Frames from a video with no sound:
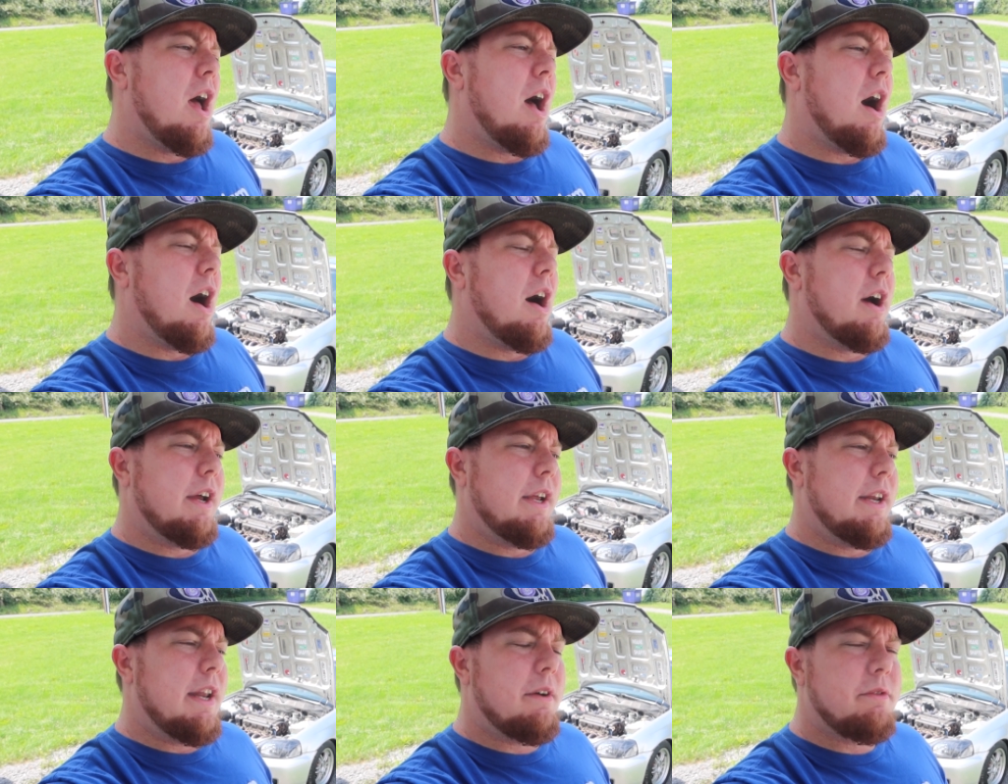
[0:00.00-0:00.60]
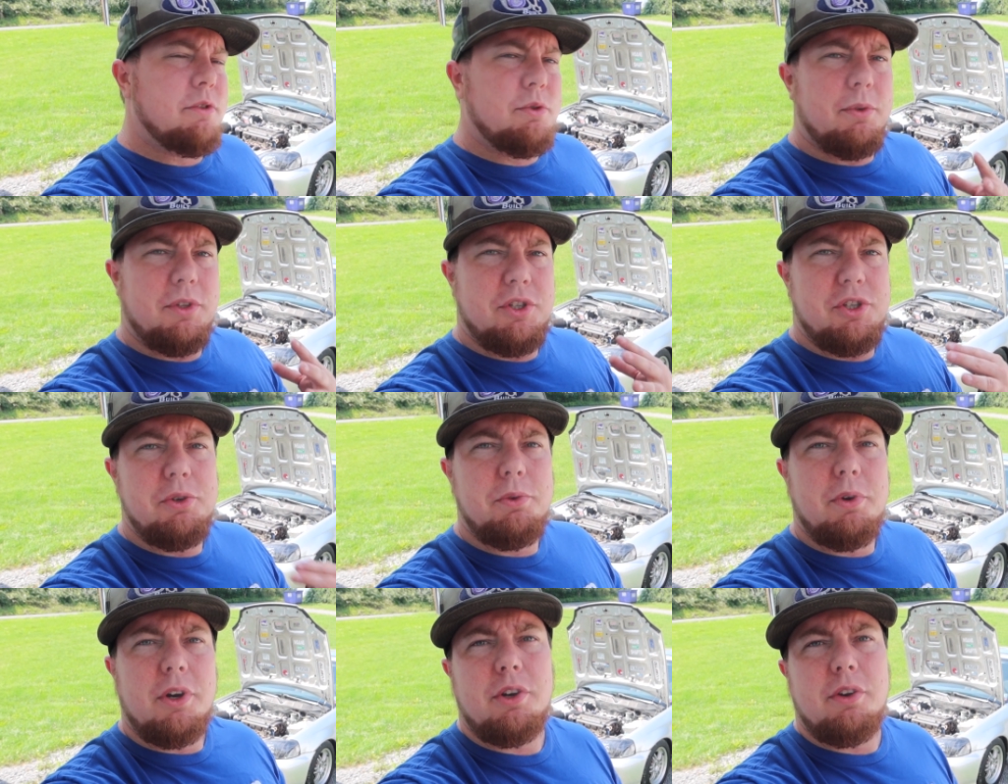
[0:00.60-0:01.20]
and that was with
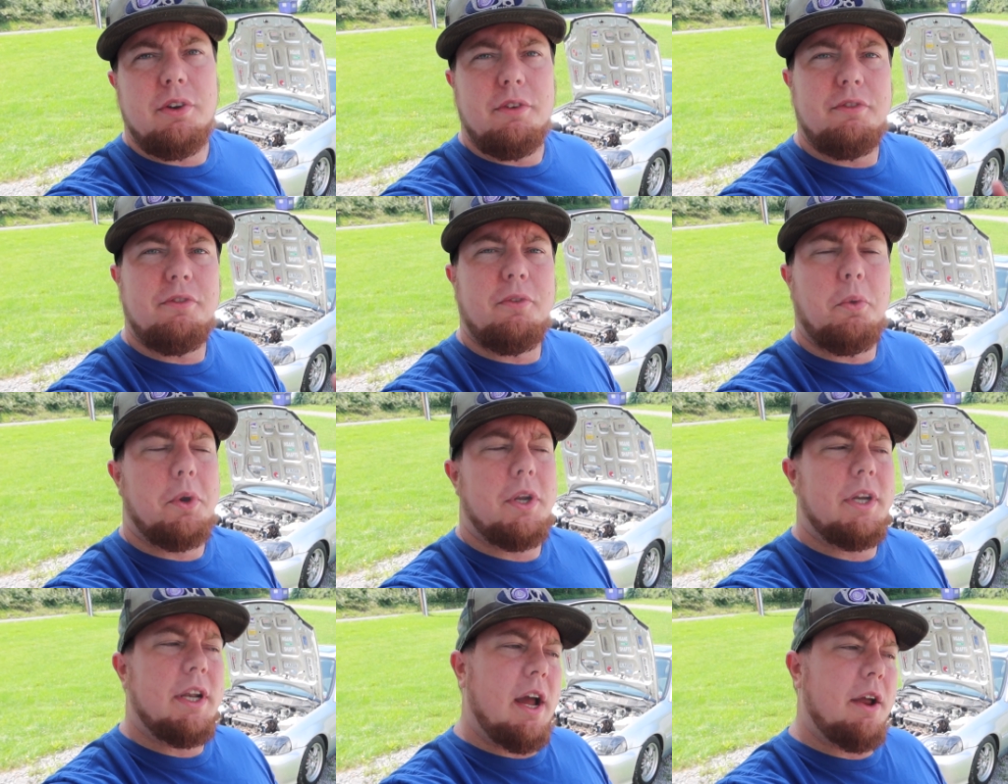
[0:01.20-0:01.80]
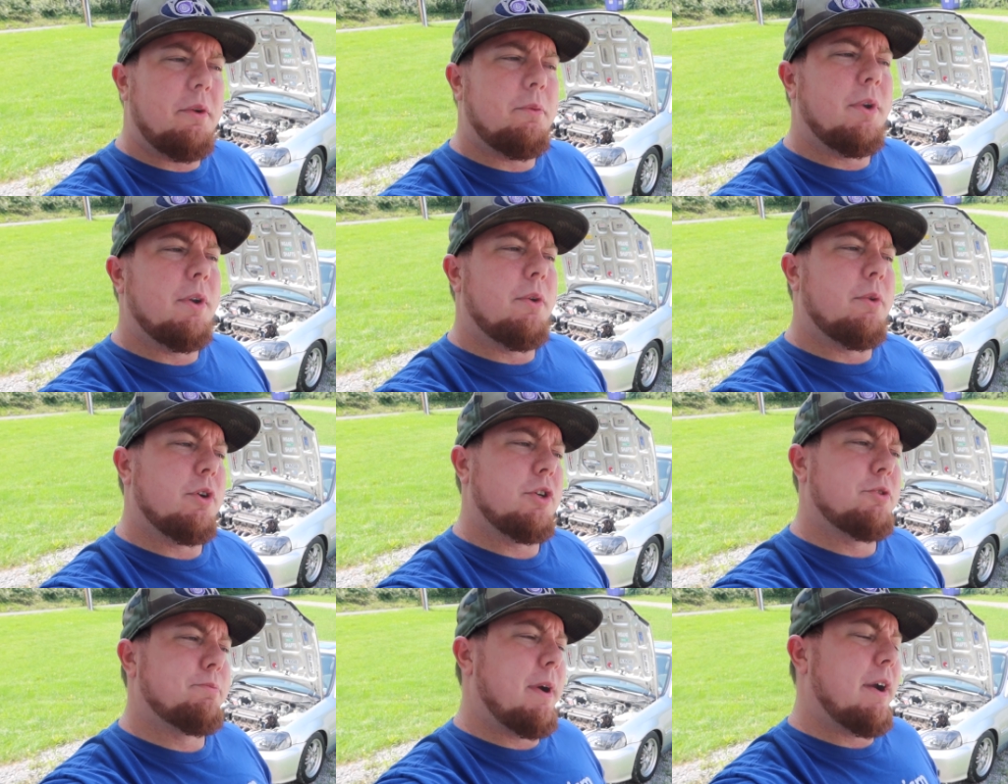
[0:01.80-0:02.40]
249 wheel
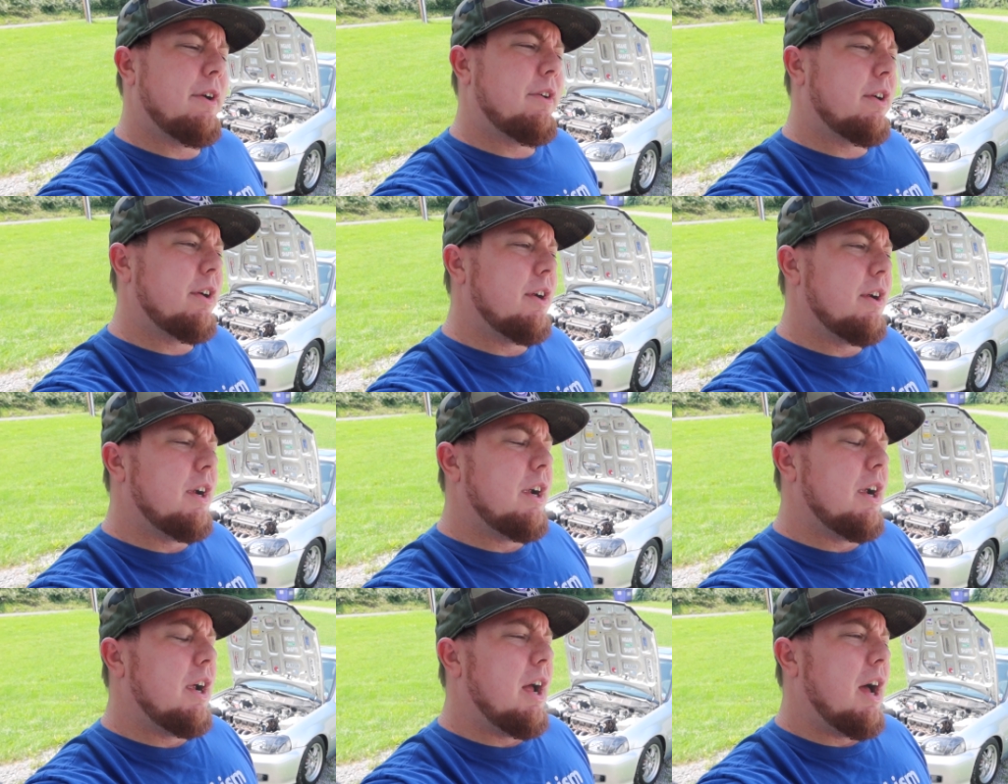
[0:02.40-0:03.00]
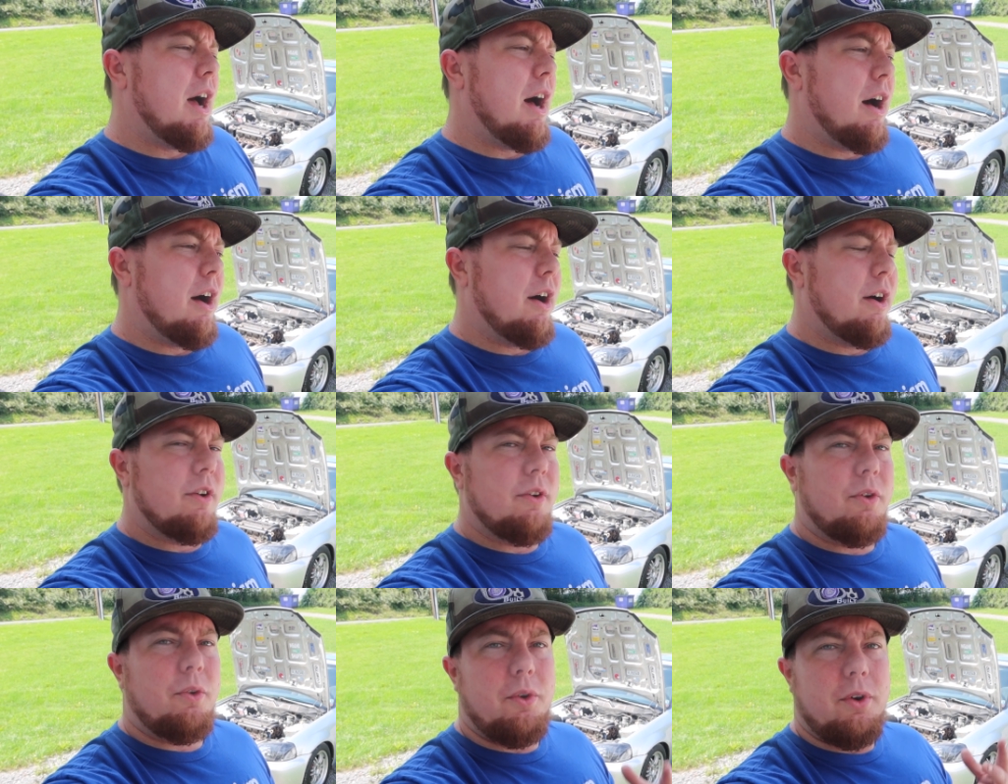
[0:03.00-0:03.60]
horsepower
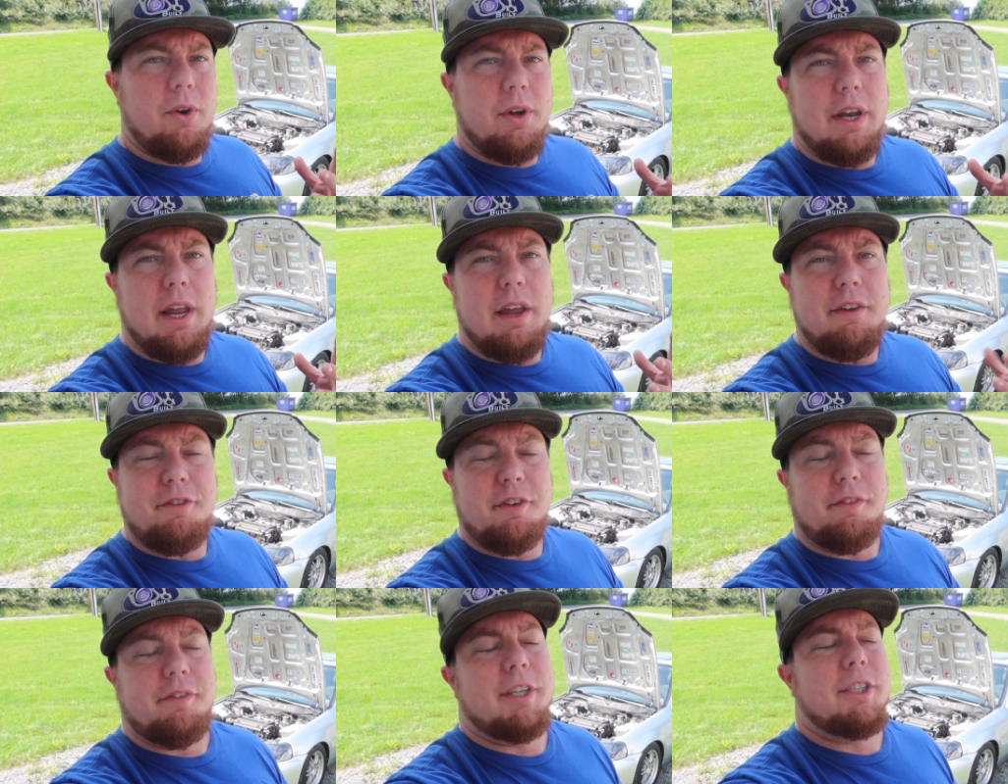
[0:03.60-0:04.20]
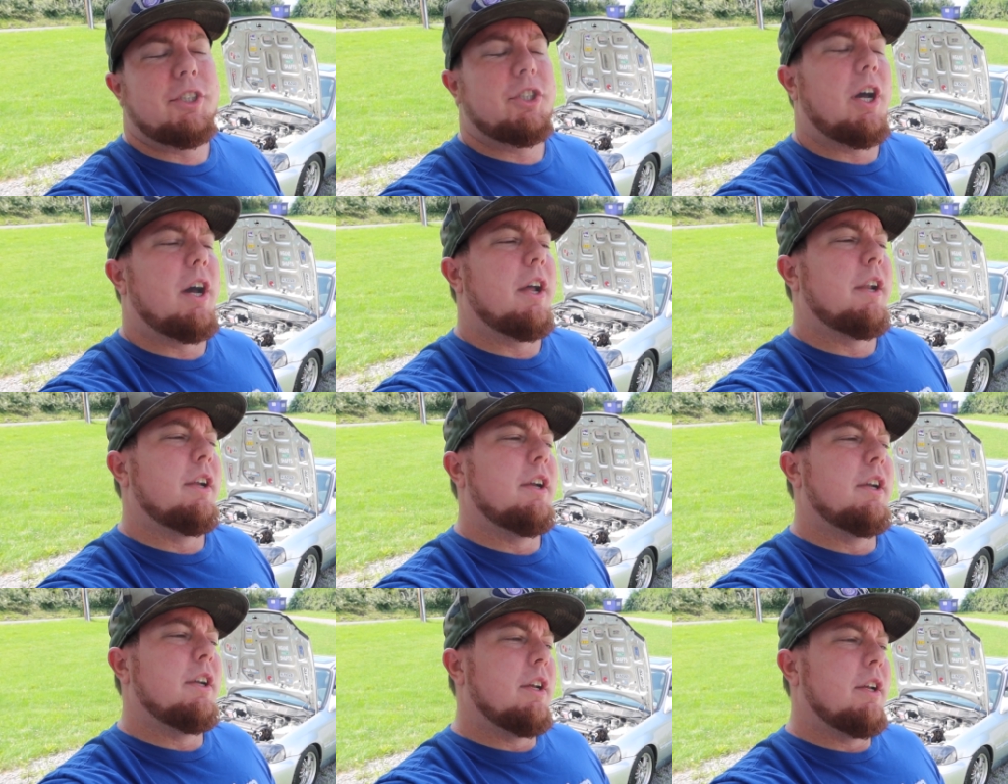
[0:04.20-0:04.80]
on a 50 shot.
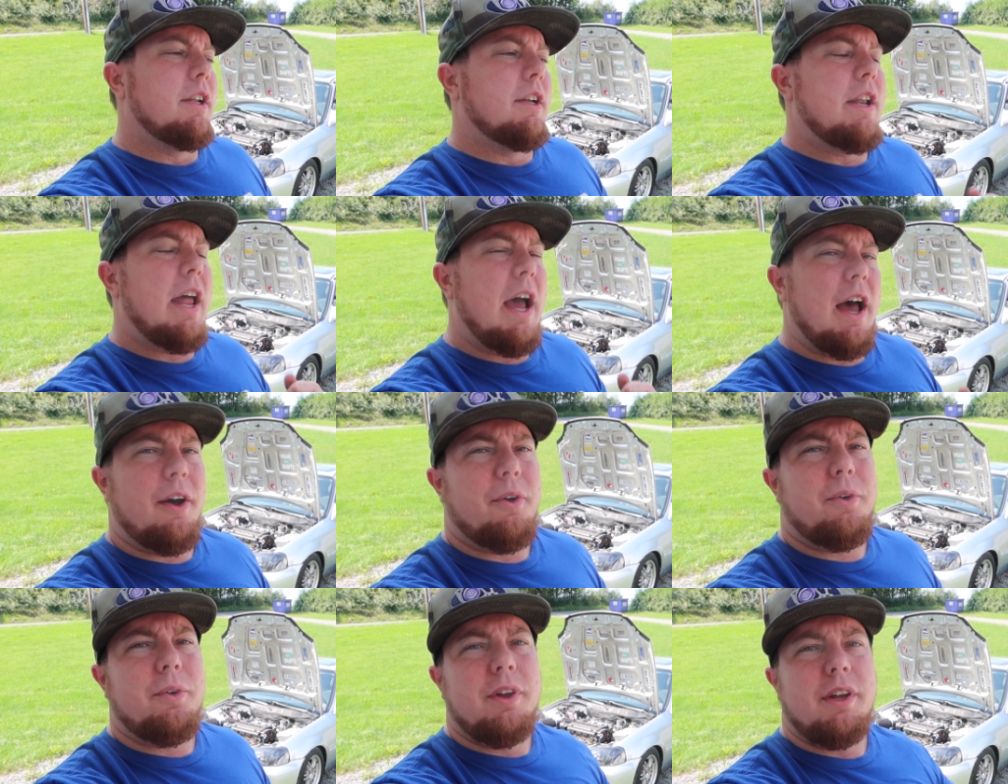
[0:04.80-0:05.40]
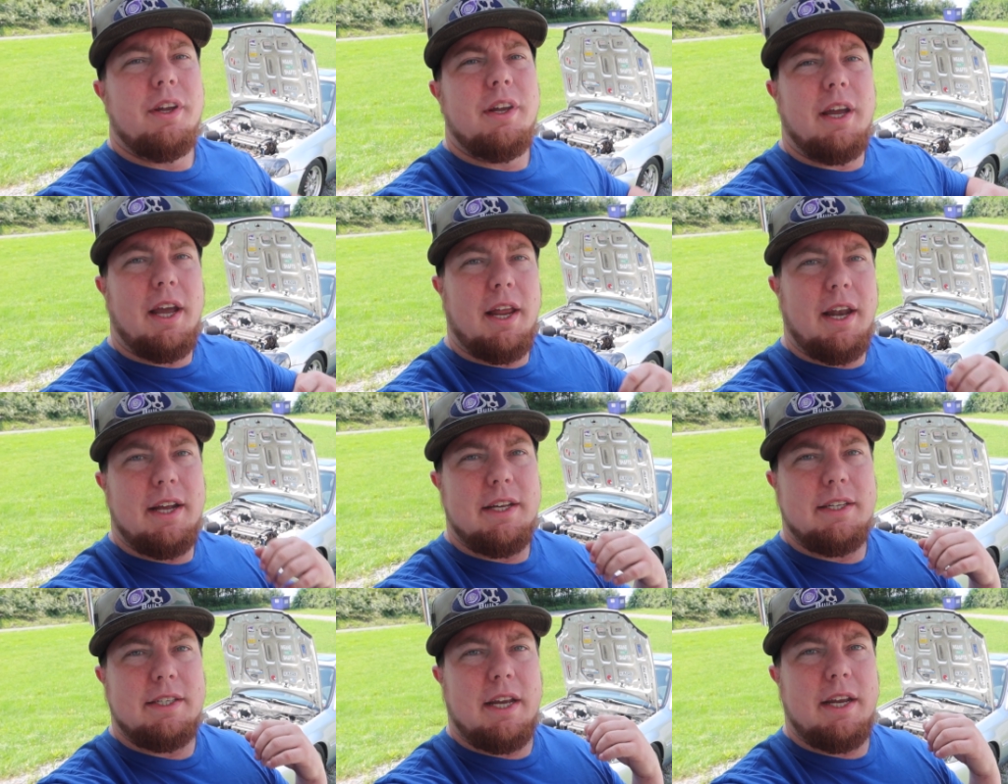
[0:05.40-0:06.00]
Now it
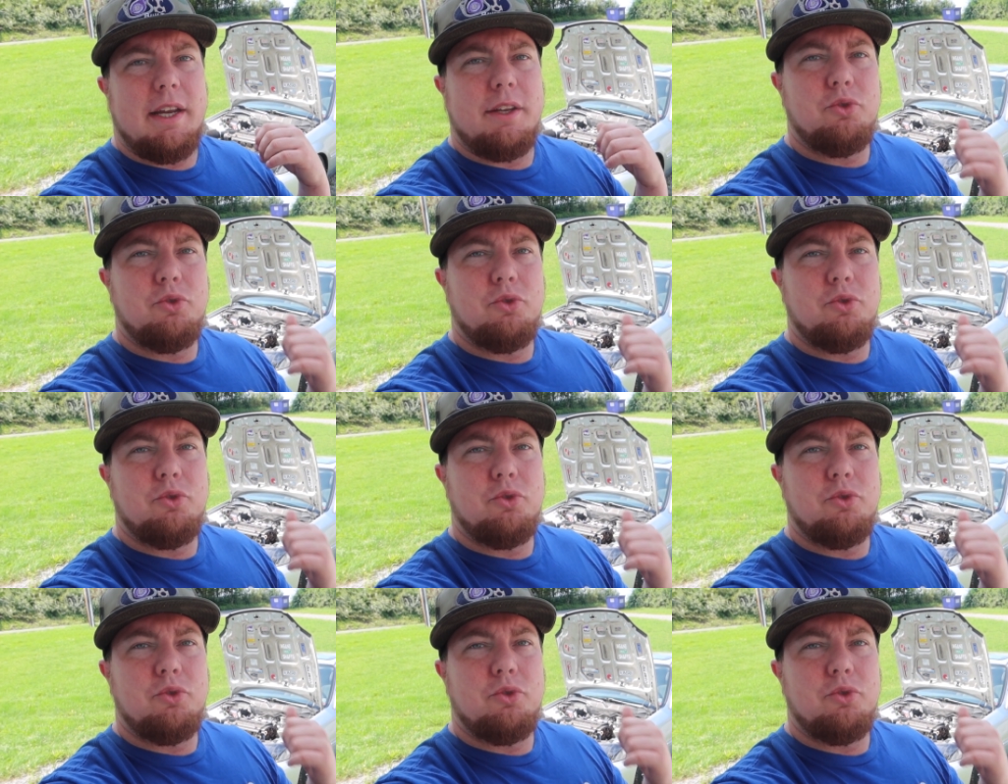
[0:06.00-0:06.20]
has a